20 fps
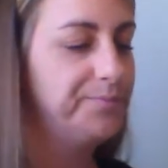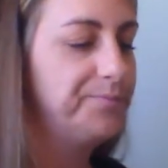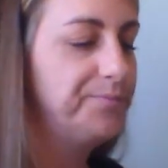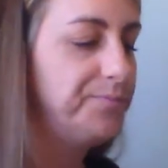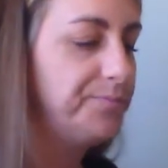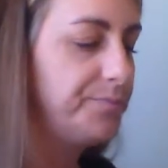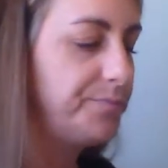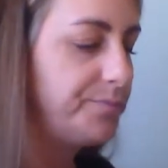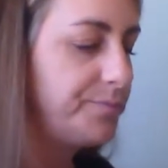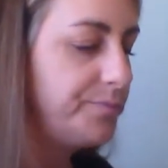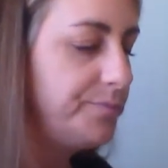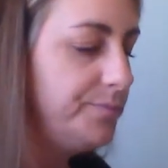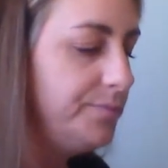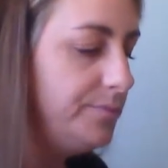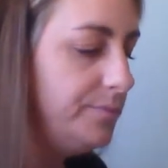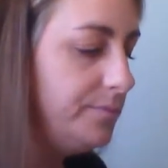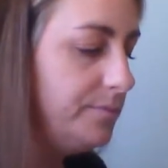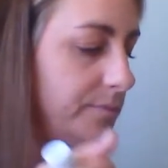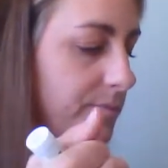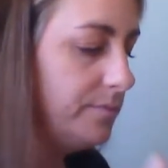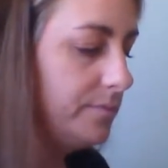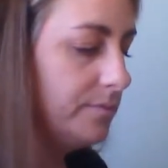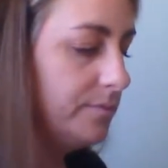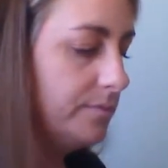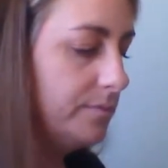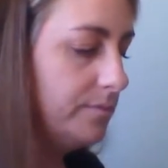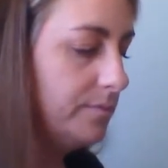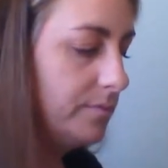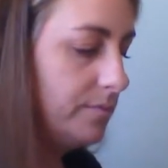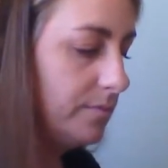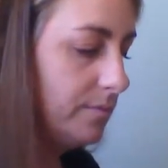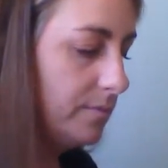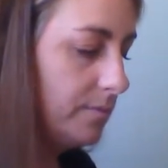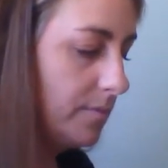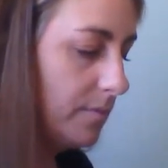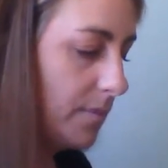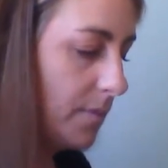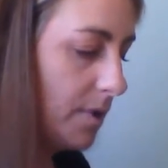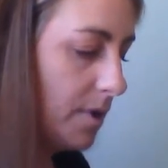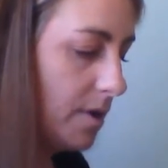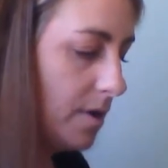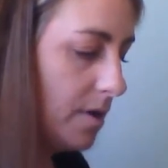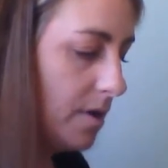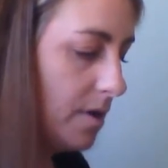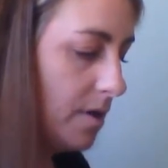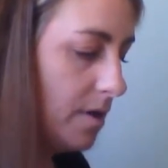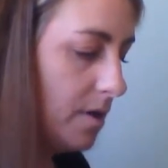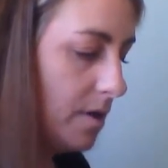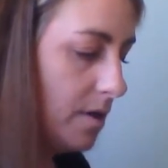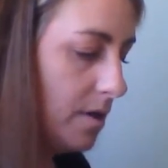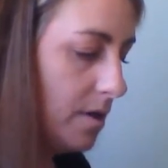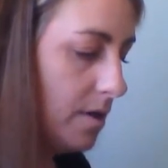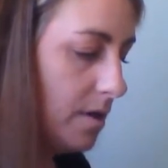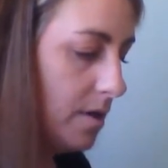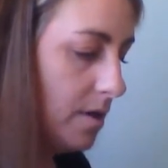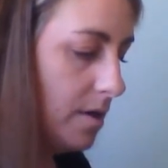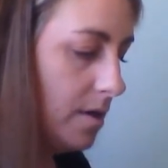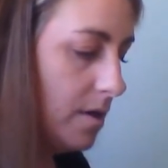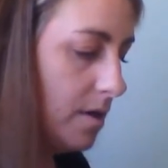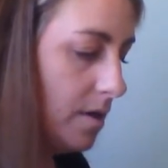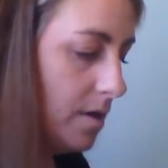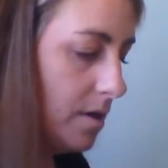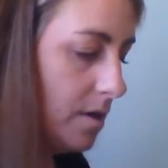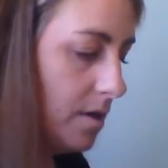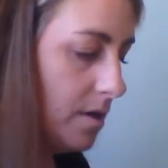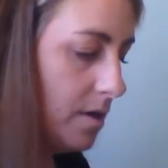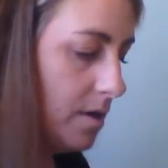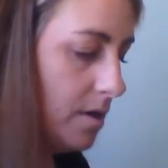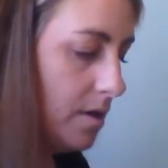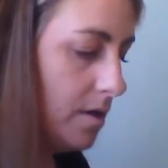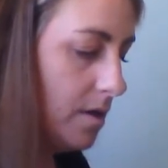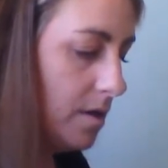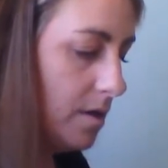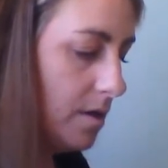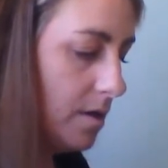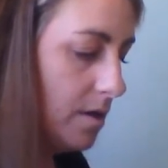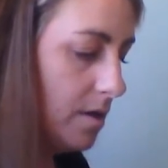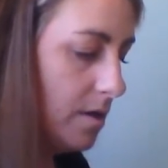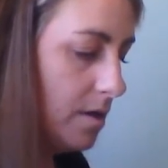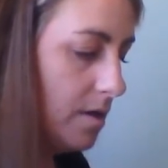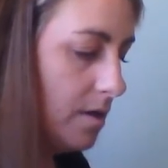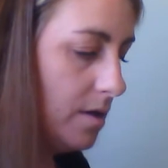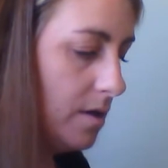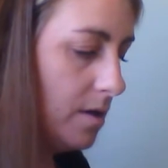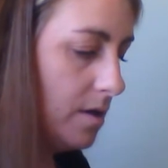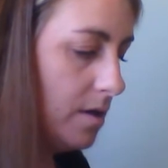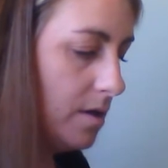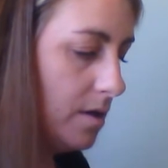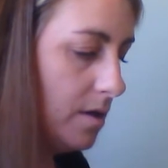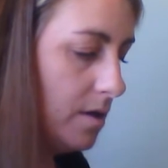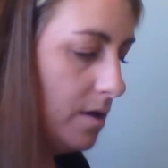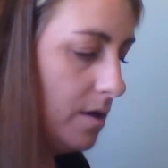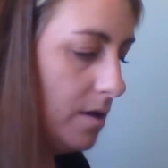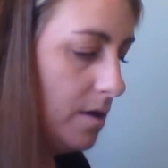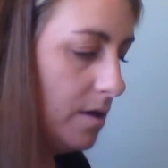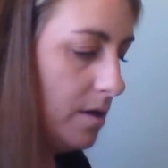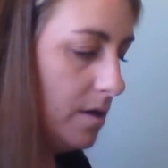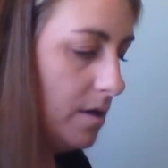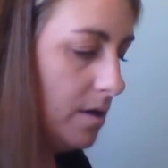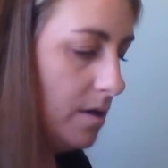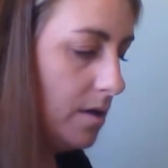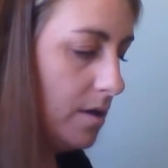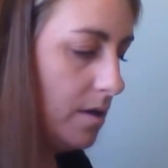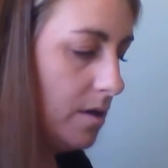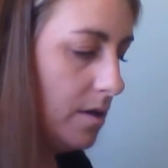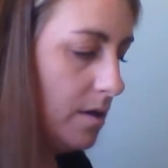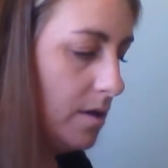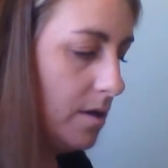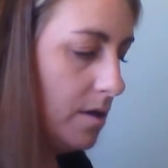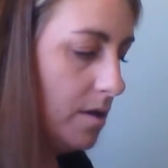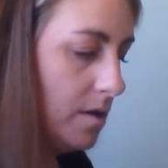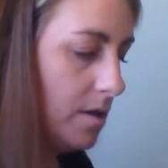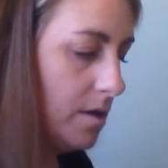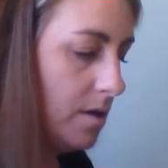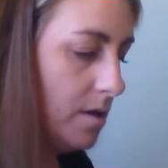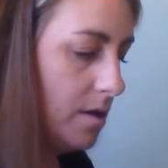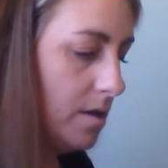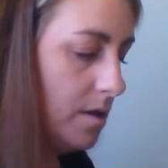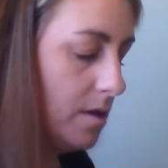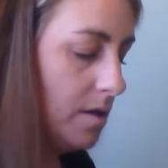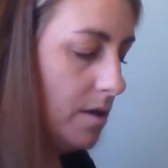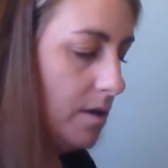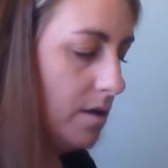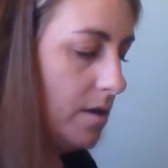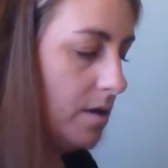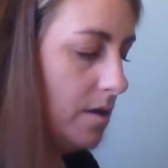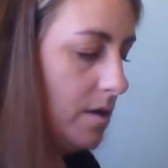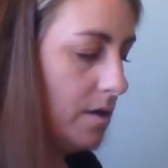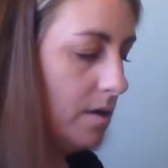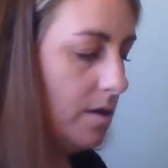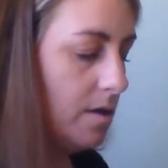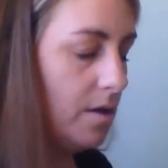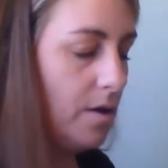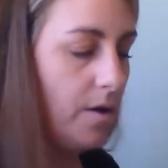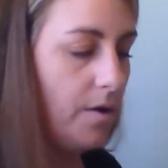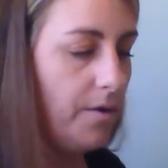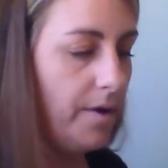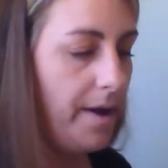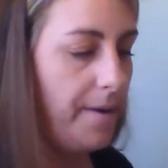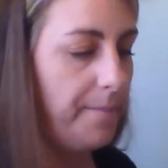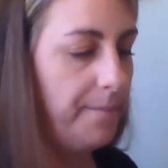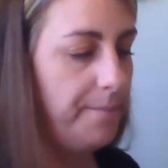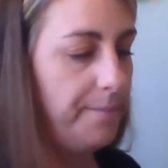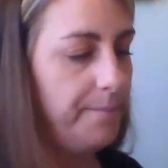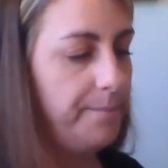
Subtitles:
Nothing is said.